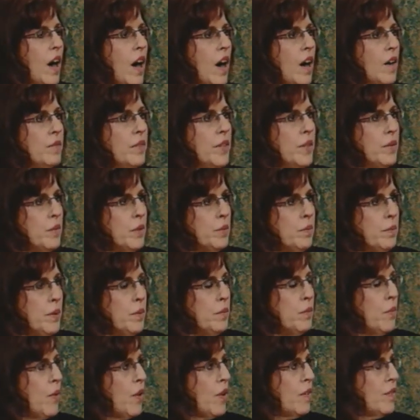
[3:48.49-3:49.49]
It would be
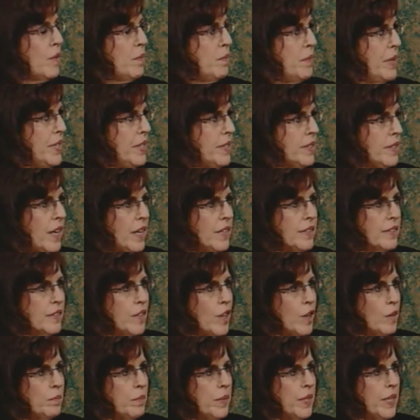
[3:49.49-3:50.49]
more of a mid-sized
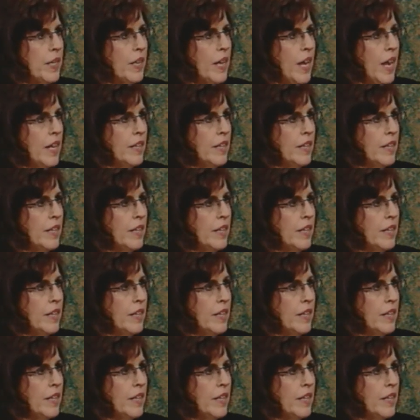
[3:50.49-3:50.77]
company,